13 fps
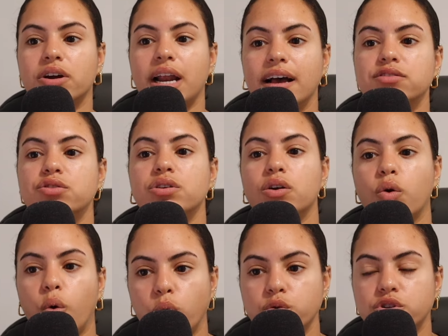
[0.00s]
And as you get
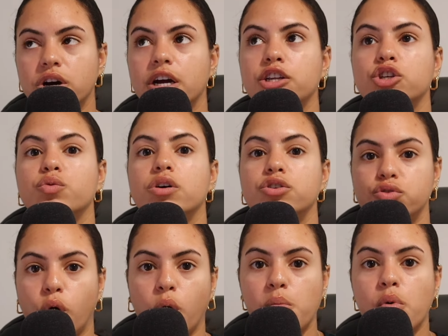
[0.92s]
older and you
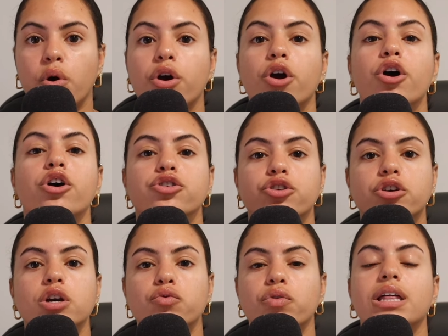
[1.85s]
adult more, you're
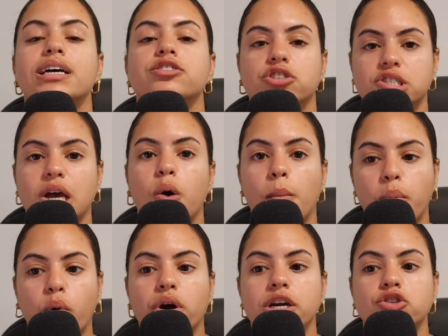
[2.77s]
gonna realize just how
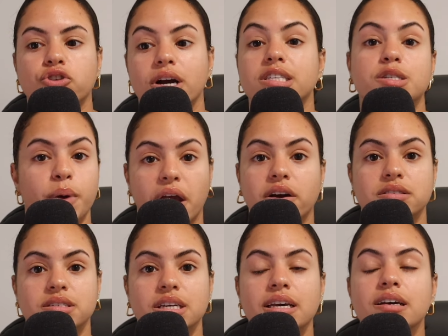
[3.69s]
important
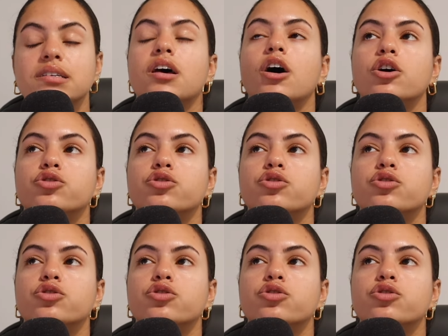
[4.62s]
transparency is.